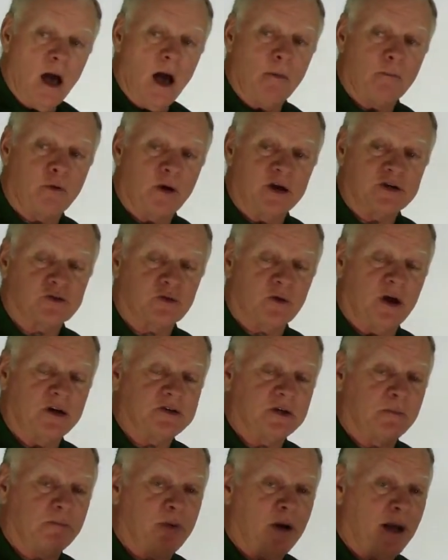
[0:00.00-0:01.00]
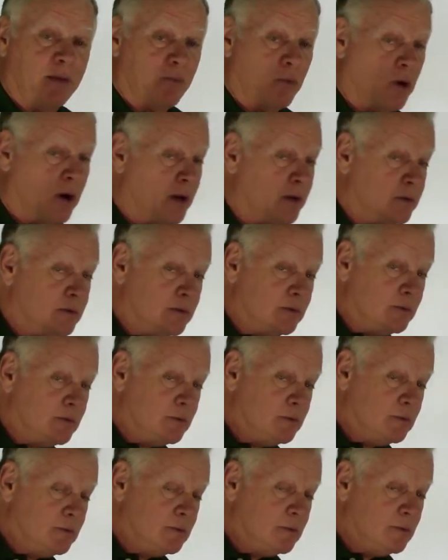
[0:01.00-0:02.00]
I'm pressurizing pipe what?
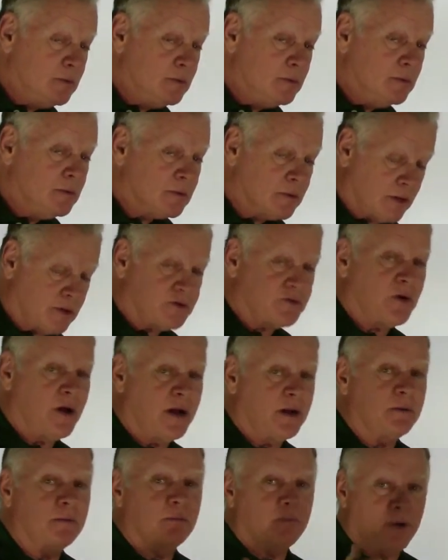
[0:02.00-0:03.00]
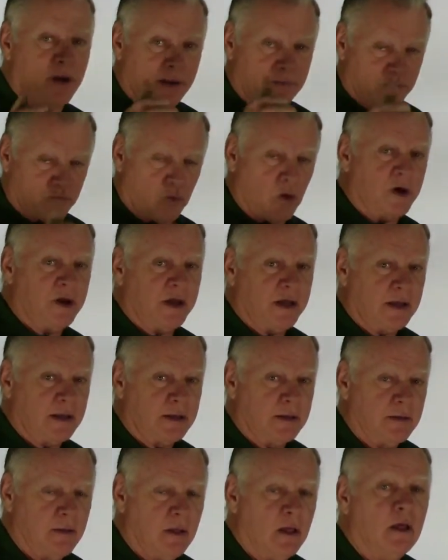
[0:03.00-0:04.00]
That's right, pipe 20. I'm
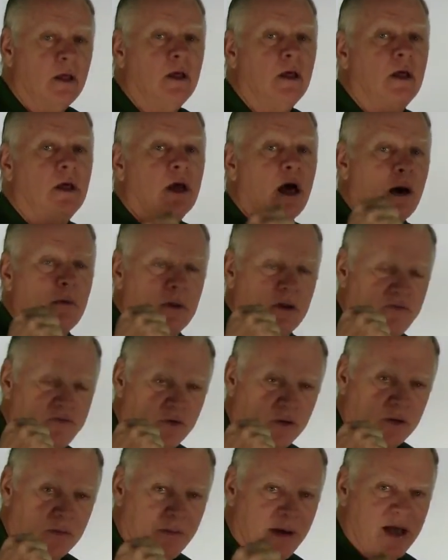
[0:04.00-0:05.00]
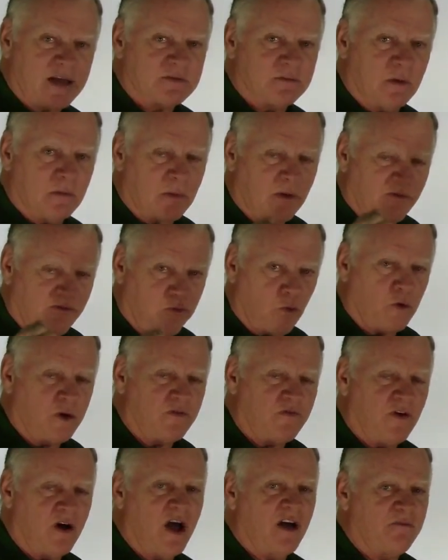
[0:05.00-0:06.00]
going to fill the maximum of
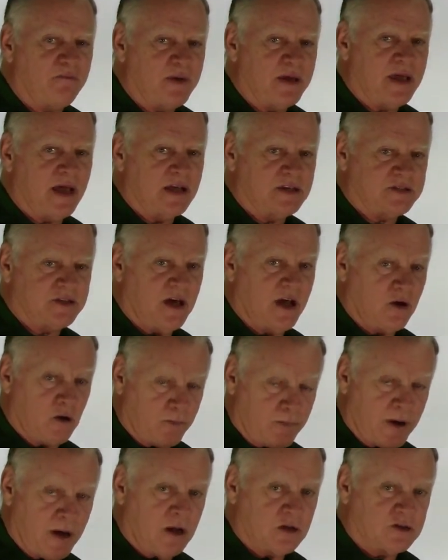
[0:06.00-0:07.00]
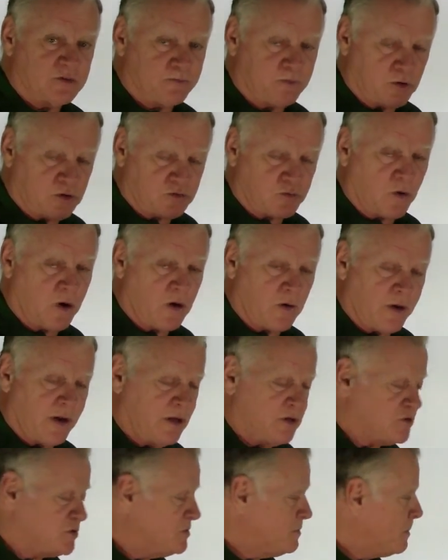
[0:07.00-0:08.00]
45 psi or pounds per square
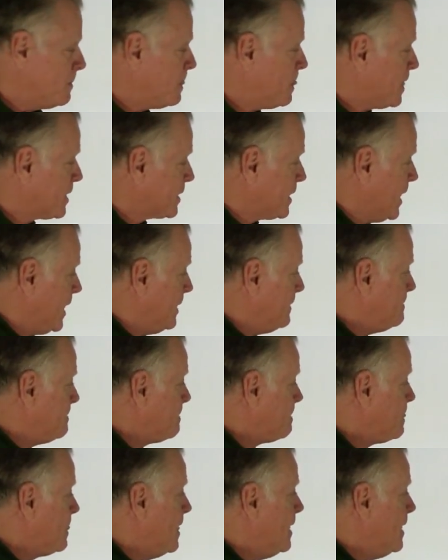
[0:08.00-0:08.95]
inch. Okay?